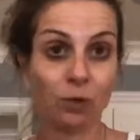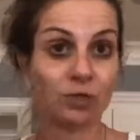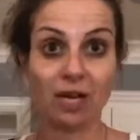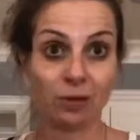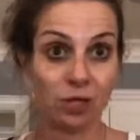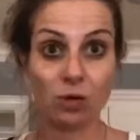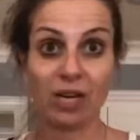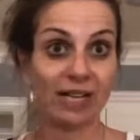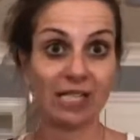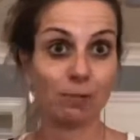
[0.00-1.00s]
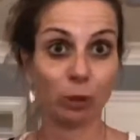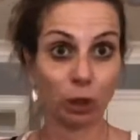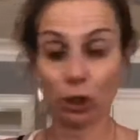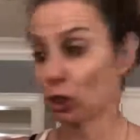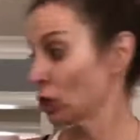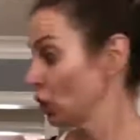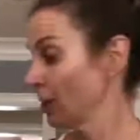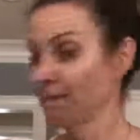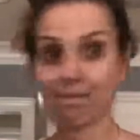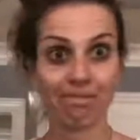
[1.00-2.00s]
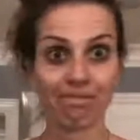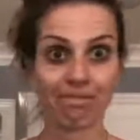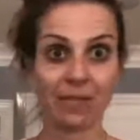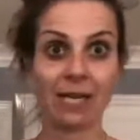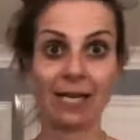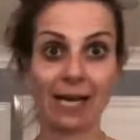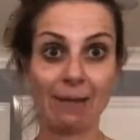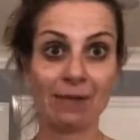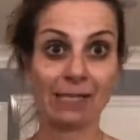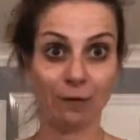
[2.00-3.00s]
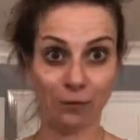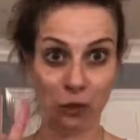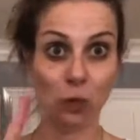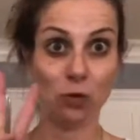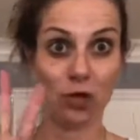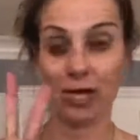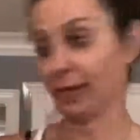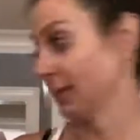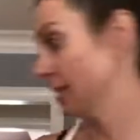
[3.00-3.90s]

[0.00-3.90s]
will tell you that I splurged and I got myself 2 things.